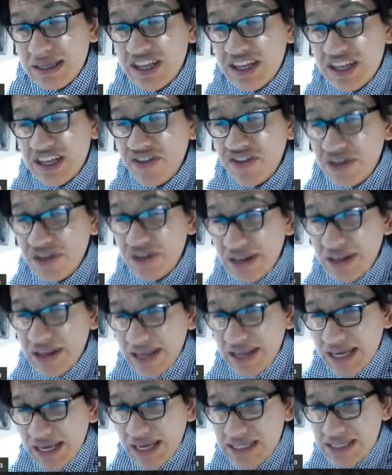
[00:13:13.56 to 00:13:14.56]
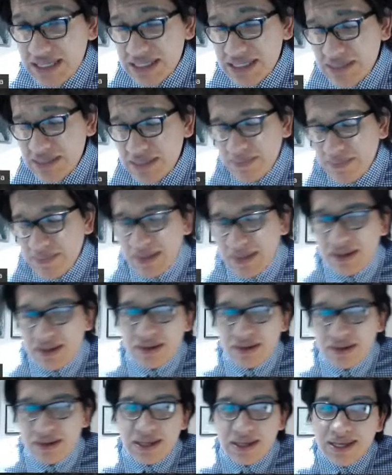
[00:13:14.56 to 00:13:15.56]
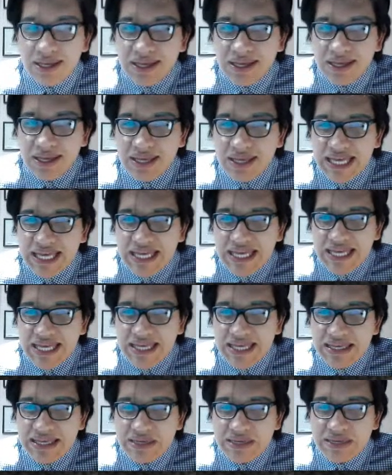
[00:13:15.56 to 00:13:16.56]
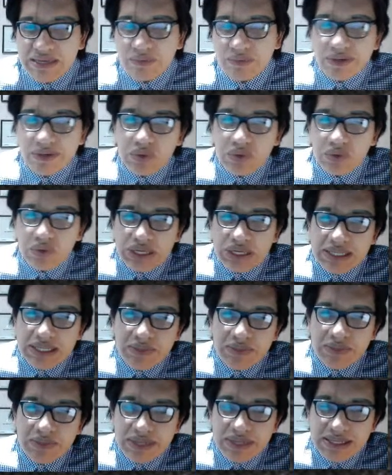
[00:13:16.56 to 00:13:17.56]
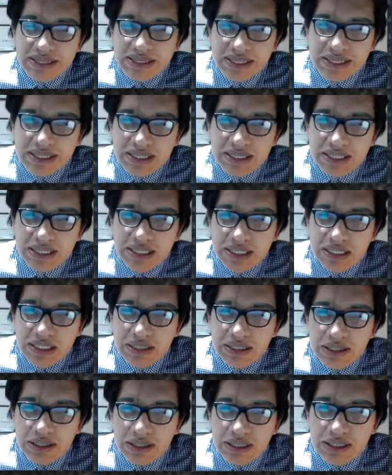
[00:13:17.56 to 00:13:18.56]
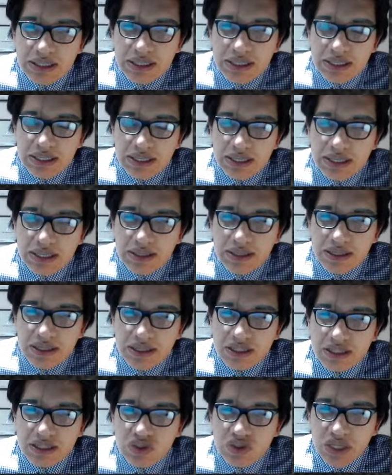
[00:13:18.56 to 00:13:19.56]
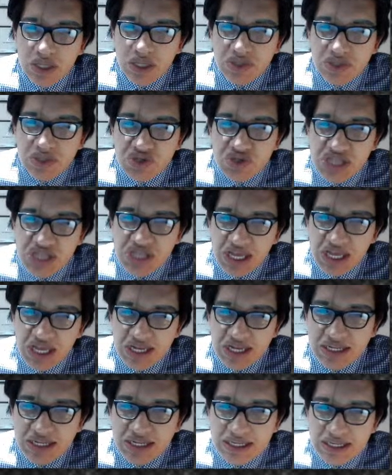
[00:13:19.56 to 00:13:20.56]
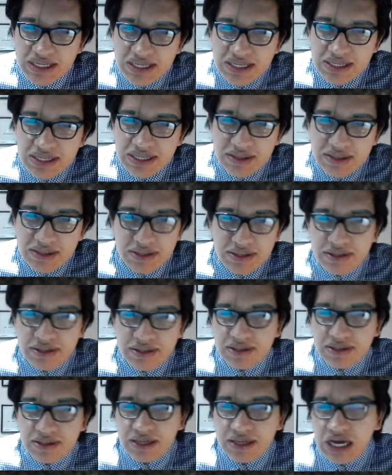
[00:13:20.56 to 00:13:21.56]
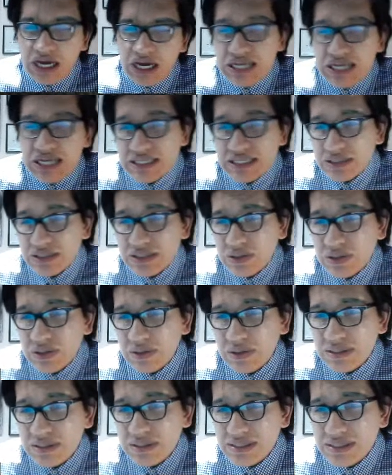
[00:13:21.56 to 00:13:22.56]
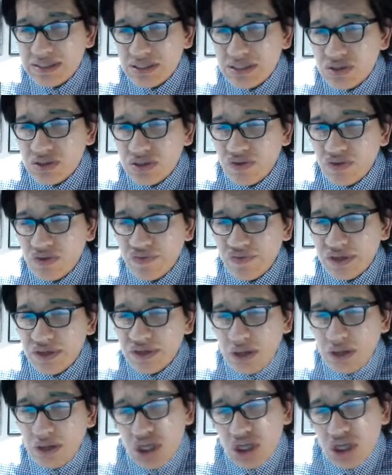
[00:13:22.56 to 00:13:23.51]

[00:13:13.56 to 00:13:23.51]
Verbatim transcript: nevertheless, uh, we really, really uh, need to understand the, the, the, the, context. You know, it's uh, sort of uh,